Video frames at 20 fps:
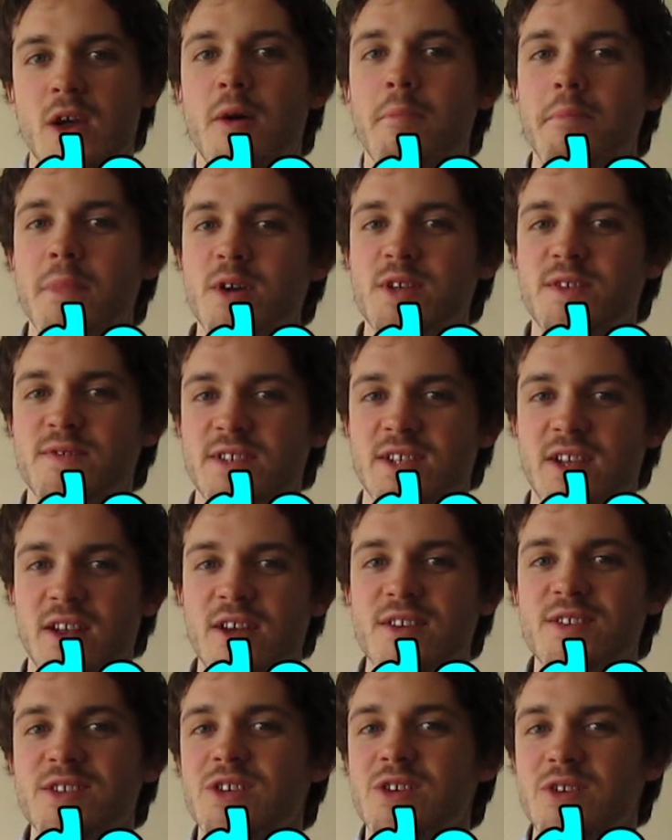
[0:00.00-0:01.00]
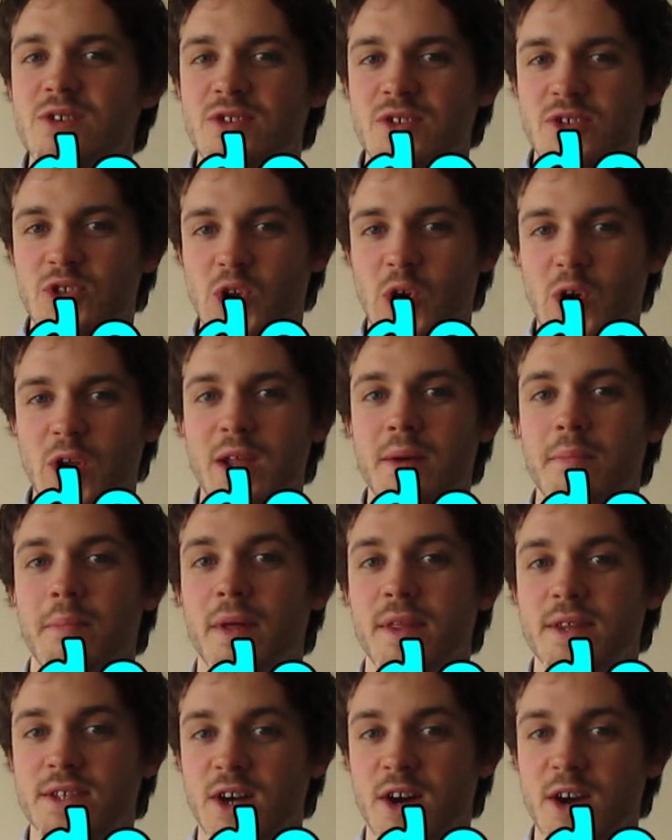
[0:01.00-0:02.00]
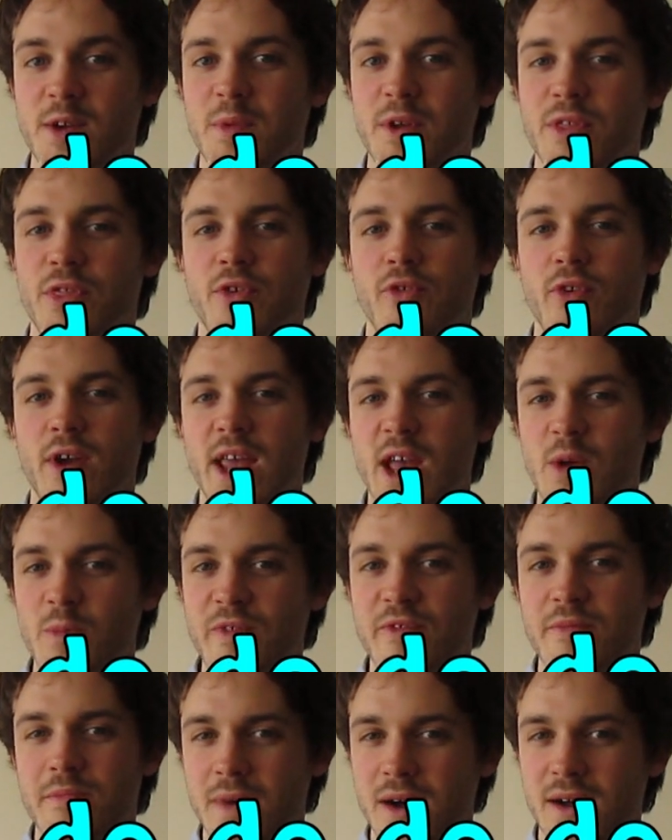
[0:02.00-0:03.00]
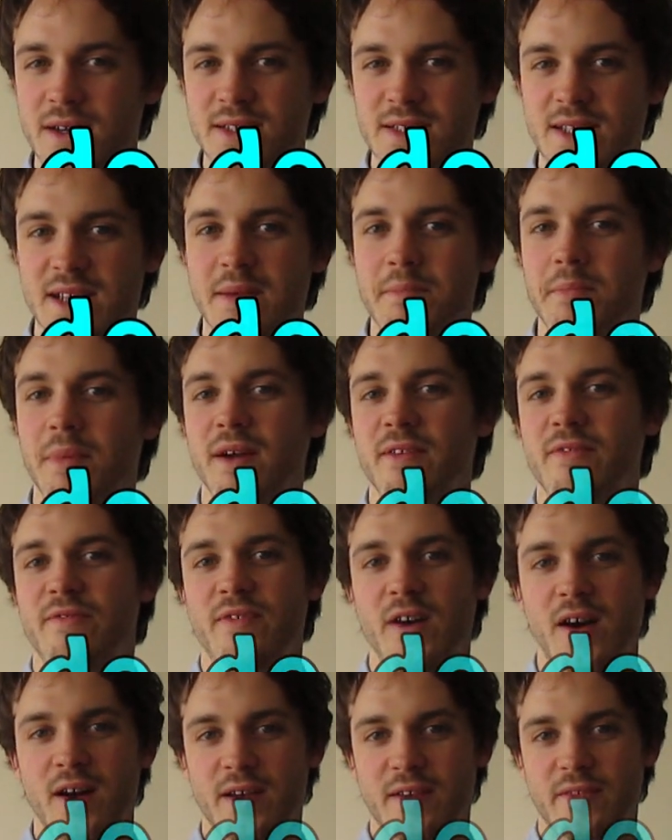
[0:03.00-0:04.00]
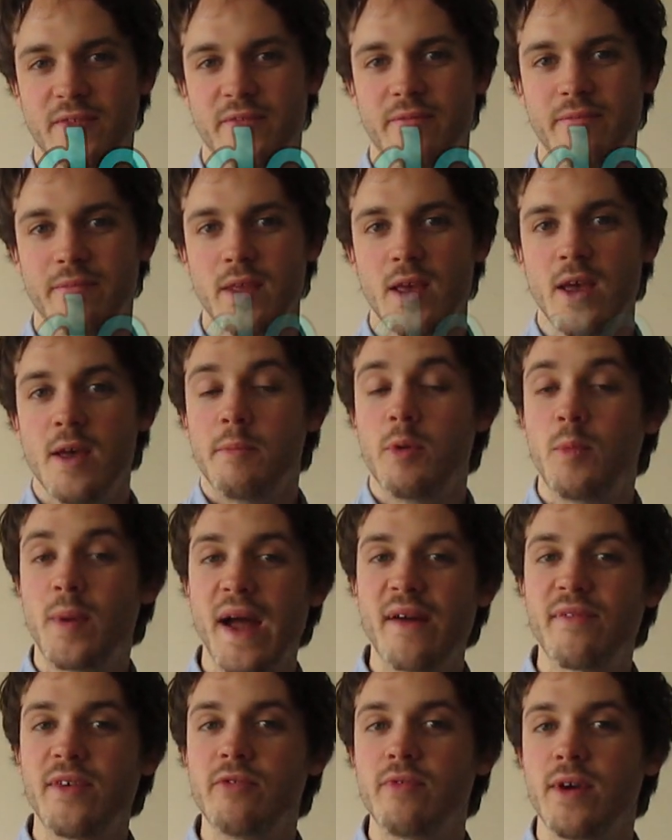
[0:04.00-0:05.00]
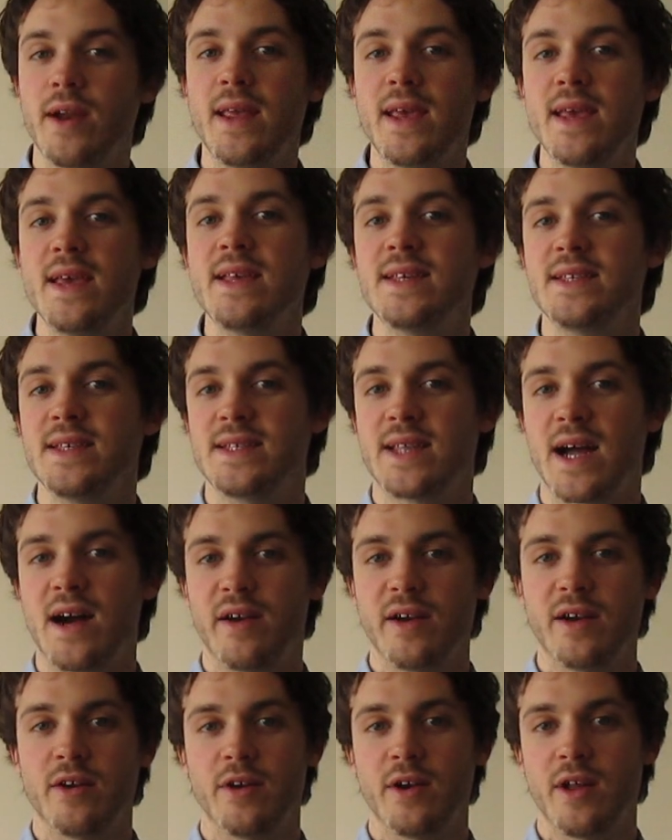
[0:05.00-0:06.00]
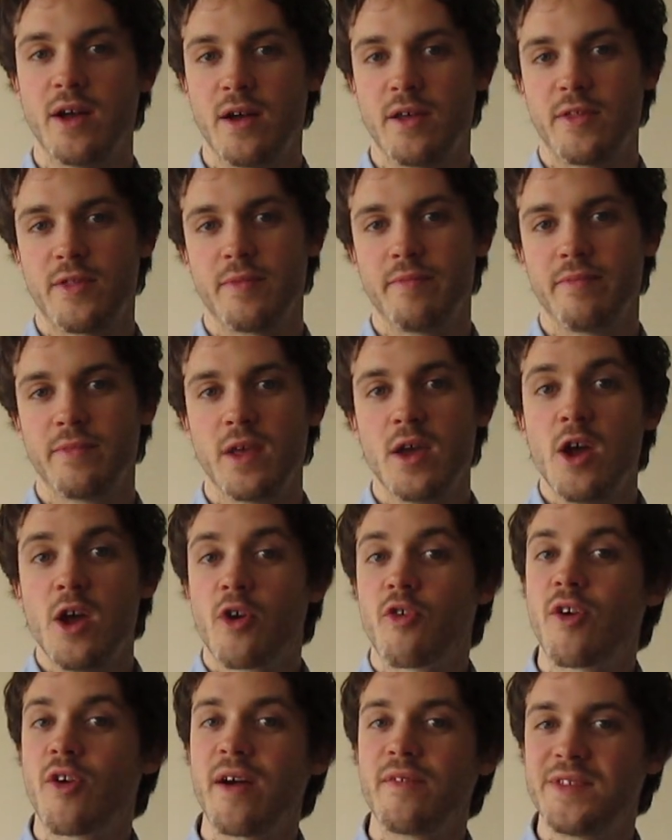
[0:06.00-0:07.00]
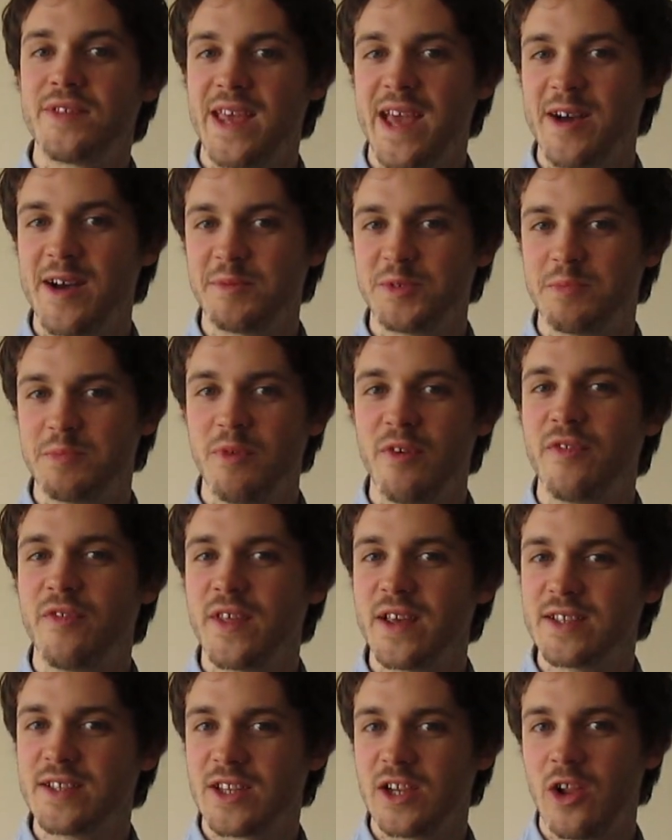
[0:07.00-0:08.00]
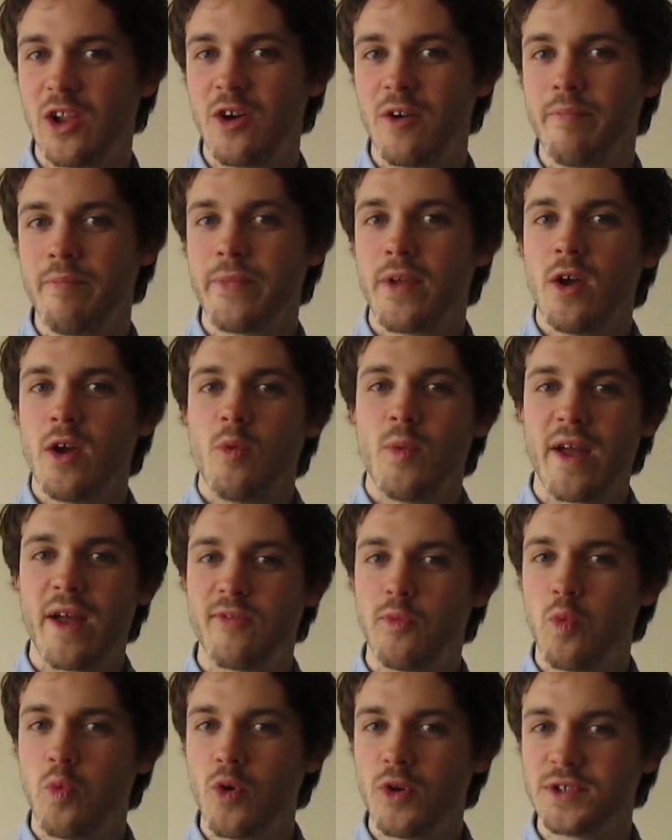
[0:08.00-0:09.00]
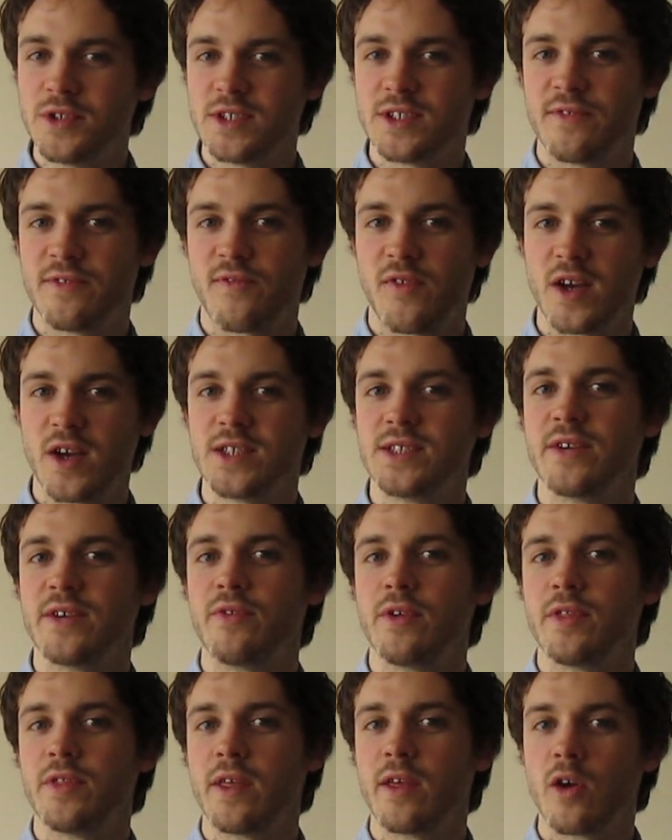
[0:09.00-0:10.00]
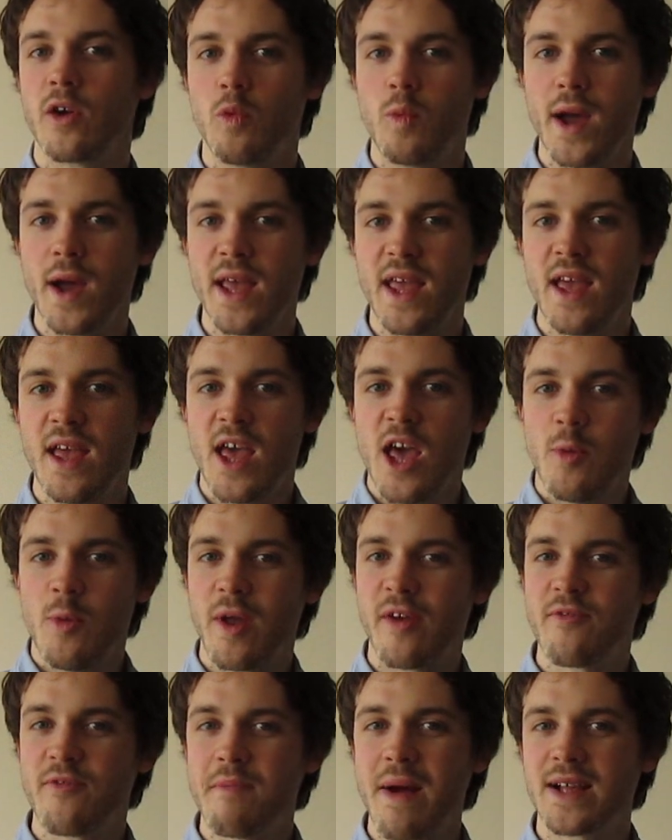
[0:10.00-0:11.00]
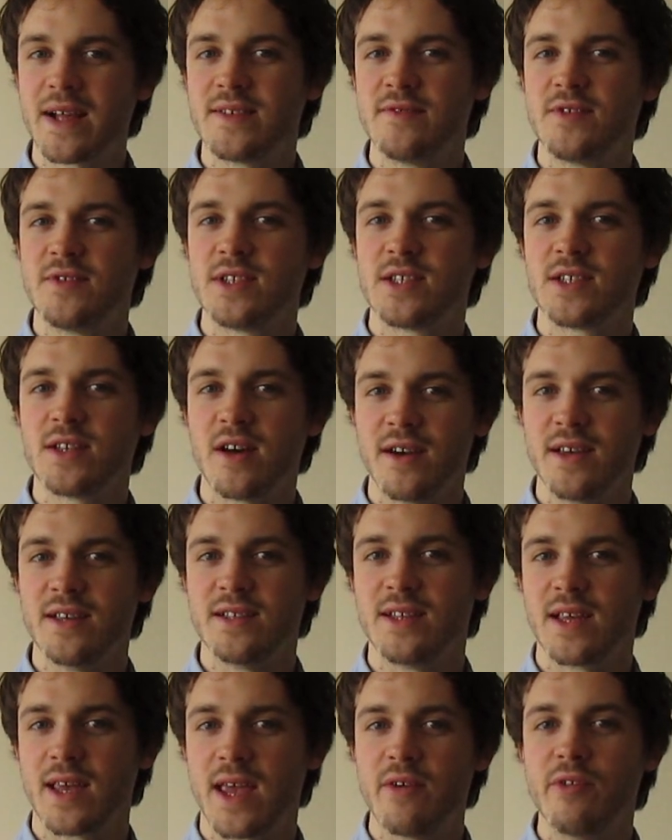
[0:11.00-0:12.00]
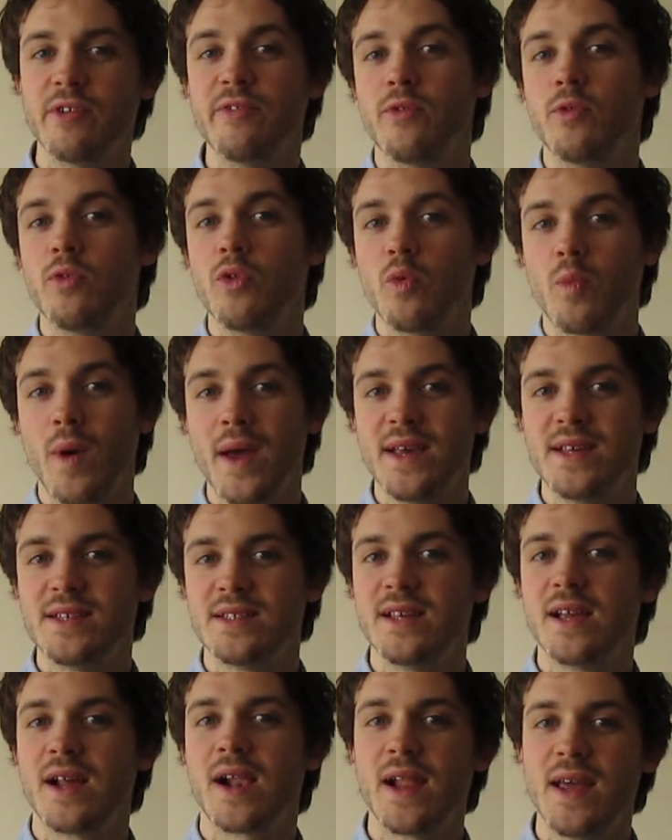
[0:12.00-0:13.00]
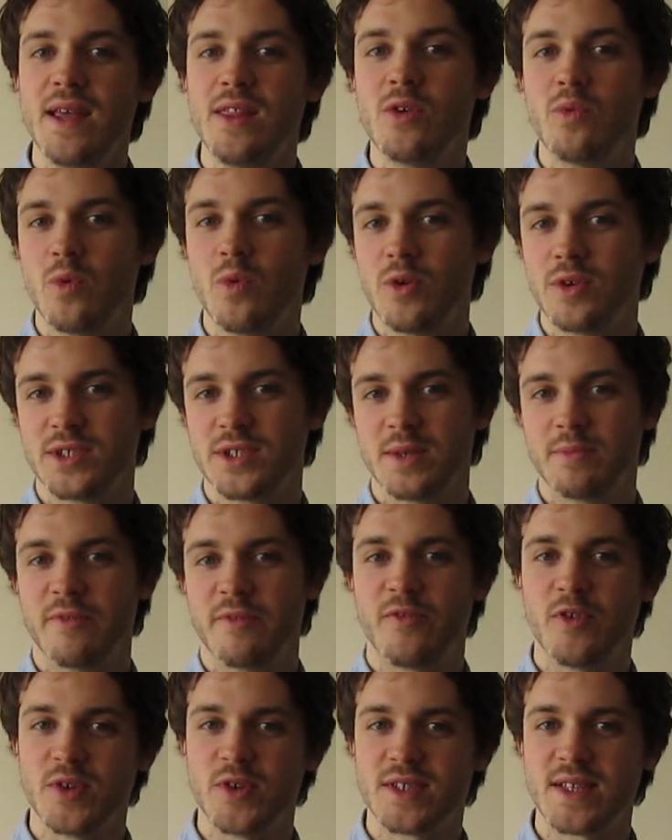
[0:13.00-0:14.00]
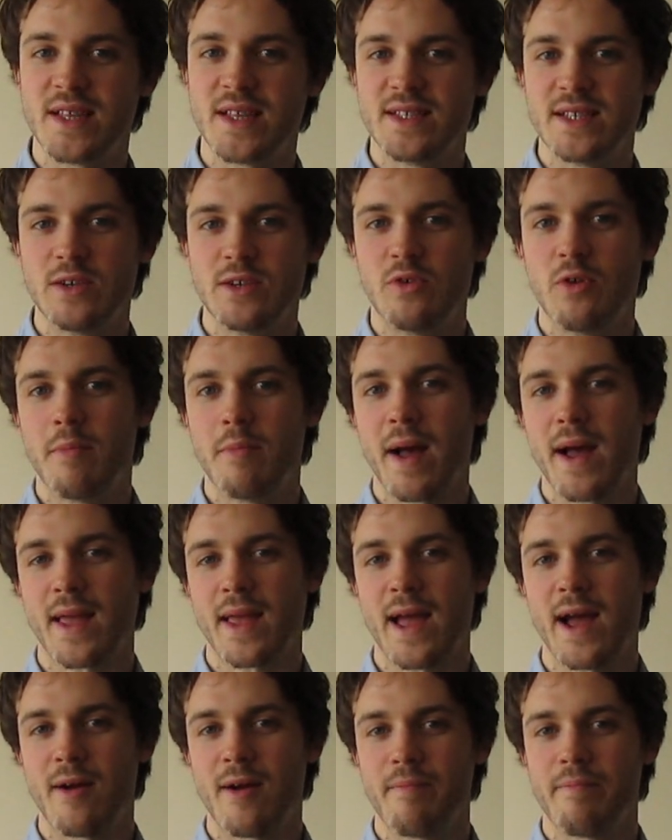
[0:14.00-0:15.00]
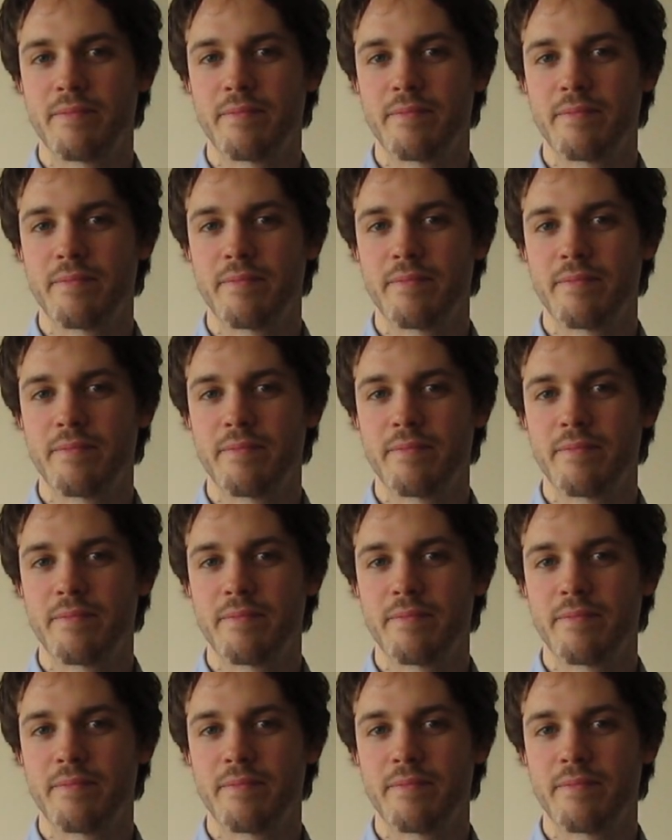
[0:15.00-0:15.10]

Most of us learn to use the toilet by the time we're 3 and we've mastered it by 5. But we have it really easy down here on Earth. Gravity helps move things along, we have water to flush everything away, we have massive sites to get rid of all the waste and clean the water before sending it all back out.